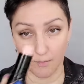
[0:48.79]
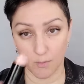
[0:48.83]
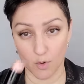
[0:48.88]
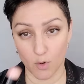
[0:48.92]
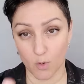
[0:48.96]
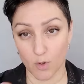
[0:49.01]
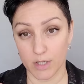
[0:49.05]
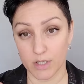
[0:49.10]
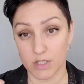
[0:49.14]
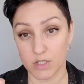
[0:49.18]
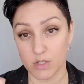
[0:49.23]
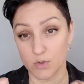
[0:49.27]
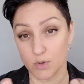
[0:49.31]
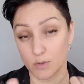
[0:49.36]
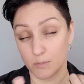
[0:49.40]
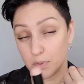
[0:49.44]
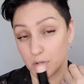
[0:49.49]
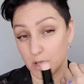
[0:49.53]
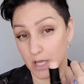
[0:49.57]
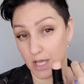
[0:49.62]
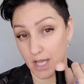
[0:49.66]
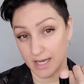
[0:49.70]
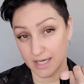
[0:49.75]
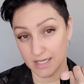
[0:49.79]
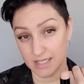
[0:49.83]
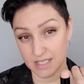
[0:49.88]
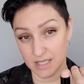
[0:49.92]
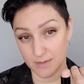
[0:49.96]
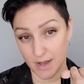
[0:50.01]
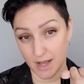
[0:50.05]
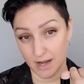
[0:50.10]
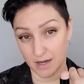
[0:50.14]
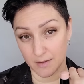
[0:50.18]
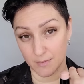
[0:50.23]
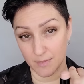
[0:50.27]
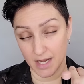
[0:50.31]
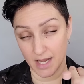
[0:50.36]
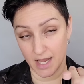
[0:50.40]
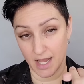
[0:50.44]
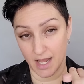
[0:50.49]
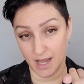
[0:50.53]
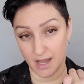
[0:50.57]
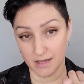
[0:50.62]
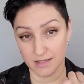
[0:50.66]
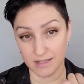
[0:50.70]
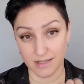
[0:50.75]
I'm going to apply it to the back of my
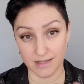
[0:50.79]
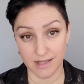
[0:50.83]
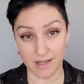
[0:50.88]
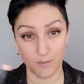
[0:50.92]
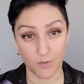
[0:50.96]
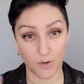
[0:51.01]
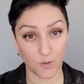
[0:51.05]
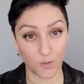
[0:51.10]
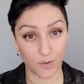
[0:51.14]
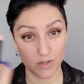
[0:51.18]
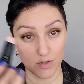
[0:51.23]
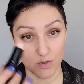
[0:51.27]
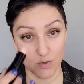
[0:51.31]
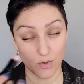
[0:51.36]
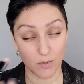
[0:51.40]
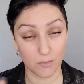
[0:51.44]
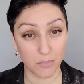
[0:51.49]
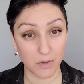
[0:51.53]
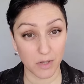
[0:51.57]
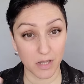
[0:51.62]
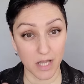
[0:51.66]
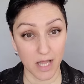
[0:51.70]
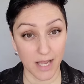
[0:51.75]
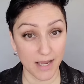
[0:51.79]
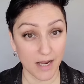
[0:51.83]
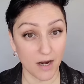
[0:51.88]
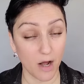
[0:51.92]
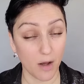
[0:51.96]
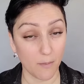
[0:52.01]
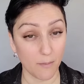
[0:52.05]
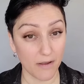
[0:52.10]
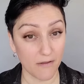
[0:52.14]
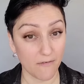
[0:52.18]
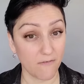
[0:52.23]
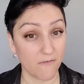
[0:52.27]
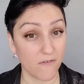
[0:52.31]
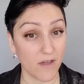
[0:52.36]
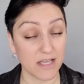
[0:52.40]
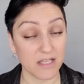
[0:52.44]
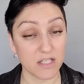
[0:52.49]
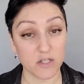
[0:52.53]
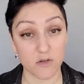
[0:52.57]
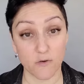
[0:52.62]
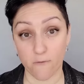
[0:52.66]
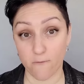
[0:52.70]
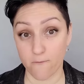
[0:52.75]
hand, and then we're going to apply it on my
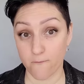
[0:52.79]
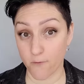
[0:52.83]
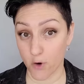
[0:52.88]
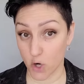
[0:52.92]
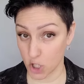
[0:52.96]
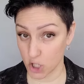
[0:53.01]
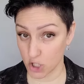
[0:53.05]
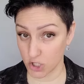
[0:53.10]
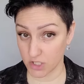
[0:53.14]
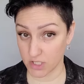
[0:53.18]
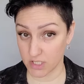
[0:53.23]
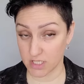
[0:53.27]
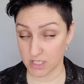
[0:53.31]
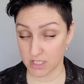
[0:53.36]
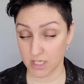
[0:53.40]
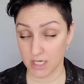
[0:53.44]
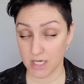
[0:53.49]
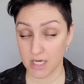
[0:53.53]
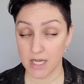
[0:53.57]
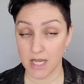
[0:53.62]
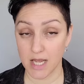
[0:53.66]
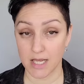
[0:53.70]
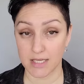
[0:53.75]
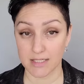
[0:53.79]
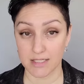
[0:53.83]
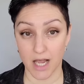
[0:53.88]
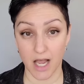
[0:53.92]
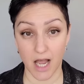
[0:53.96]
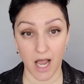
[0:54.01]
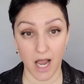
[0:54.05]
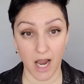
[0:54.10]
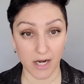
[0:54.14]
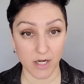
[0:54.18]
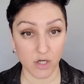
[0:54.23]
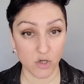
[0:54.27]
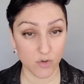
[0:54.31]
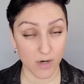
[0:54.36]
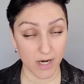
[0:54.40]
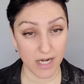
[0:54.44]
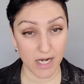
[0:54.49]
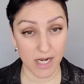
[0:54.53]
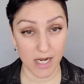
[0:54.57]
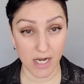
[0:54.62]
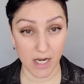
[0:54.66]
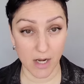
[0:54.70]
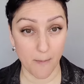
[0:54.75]
face first as a
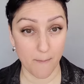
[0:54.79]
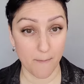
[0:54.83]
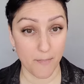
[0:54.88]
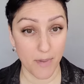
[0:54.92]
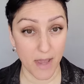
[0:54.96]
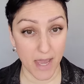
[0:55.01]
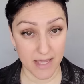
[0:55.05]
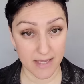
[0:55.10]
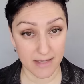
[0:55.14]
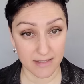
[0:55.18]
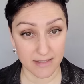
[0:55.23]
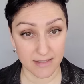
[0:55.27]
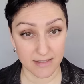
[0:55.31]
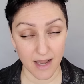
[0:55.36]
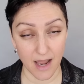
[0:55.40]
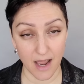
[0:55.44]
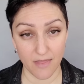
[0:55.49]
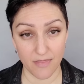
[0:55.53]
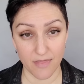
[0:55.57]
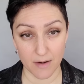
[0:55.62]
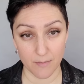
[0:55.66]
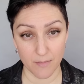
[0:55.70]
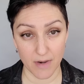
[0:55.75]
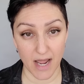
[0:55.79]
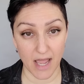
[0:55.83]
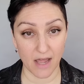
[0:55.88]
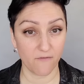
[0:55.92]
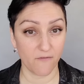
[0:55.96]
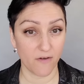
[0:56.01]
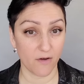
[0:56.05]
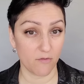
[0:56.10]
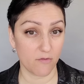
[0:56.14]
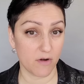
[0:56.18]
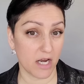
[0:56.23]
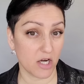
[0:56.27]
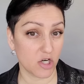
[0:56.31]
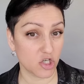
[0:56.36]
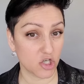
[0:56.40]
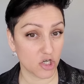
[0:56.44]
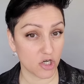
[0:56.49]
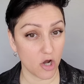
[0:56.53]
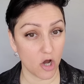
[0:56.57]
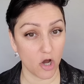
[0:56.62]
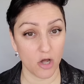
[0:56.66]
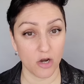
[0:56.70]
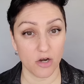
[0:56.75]
hydrating base, and then I'm going to add
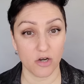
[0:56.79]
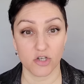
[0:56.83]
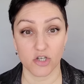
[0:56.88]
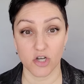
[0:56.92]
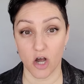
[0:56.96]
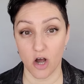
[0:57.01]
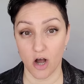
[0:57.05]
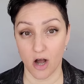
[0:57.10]
foundation on